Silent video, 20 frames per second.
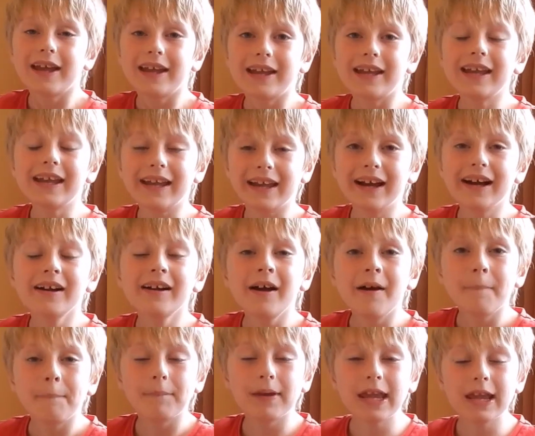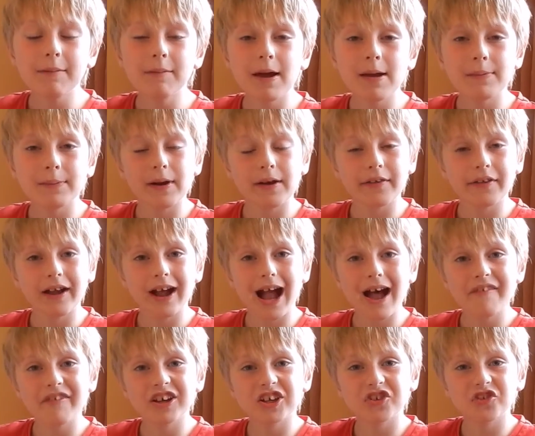Here, me and my brother are
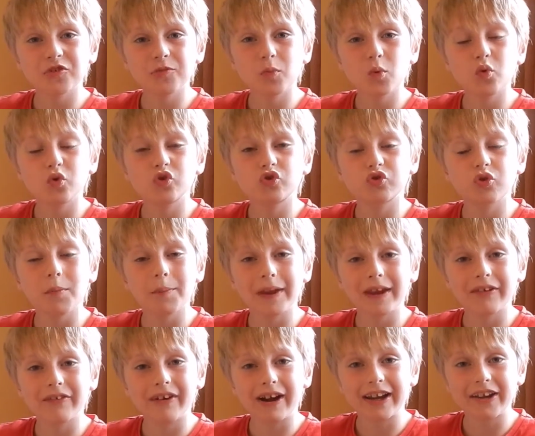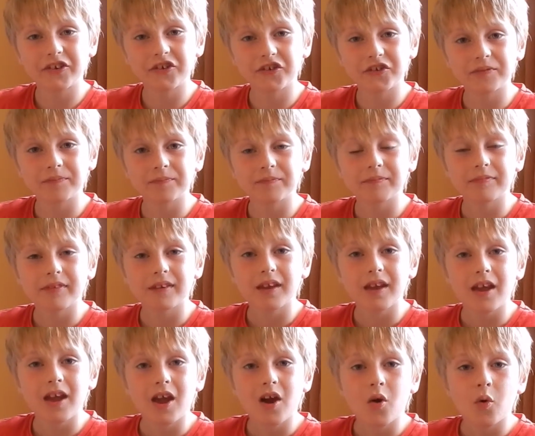having a small swimming race.
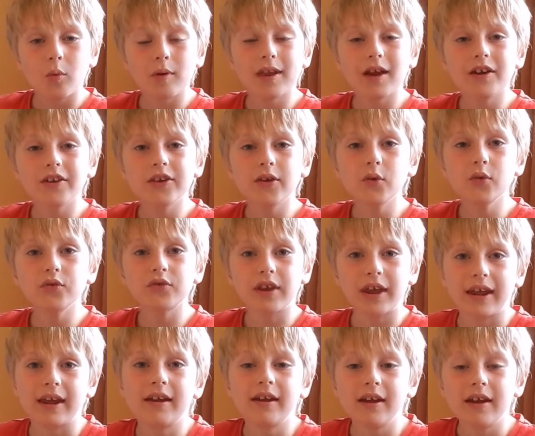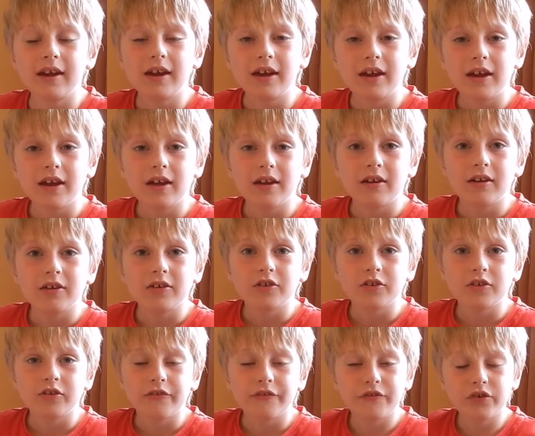We are using
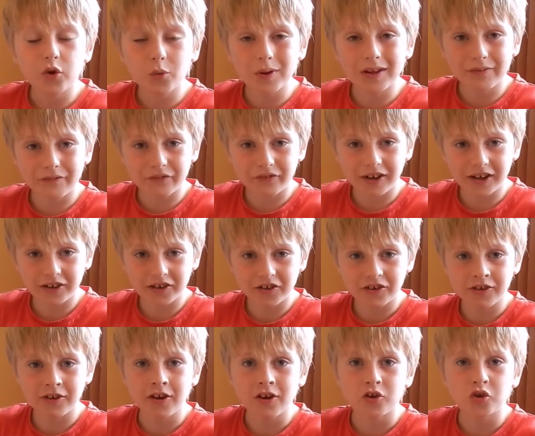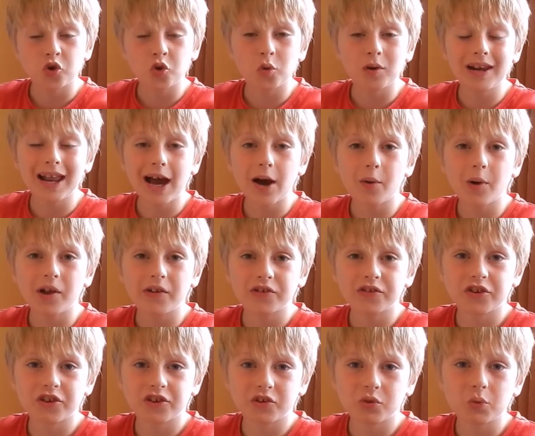fluid friction to allow us
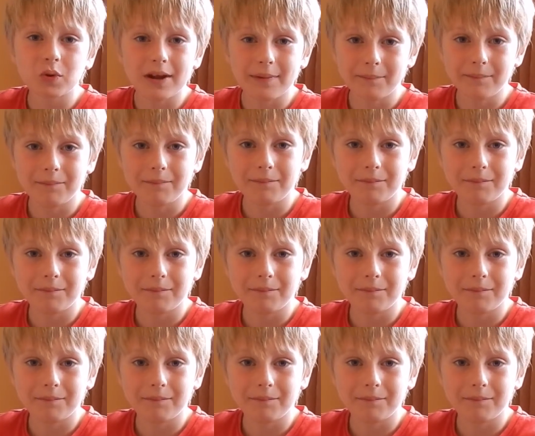to swim.